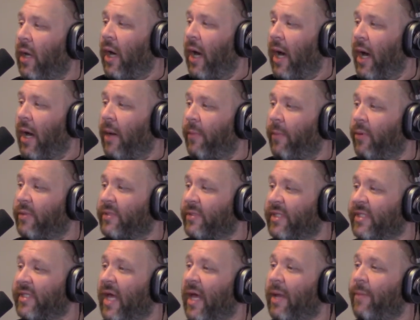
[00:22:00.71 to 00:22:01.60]
Um, yeah. It
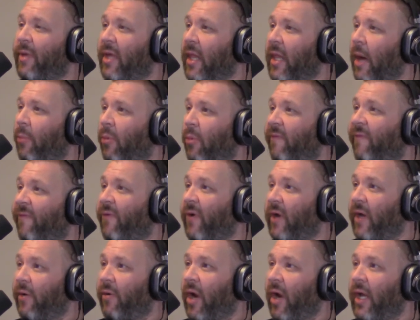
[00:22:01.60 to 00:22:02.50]
was designed to be a lot more
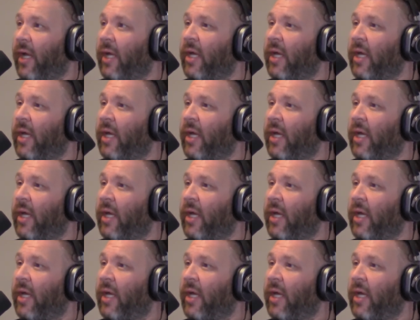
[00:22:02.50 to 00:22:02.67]
free, right?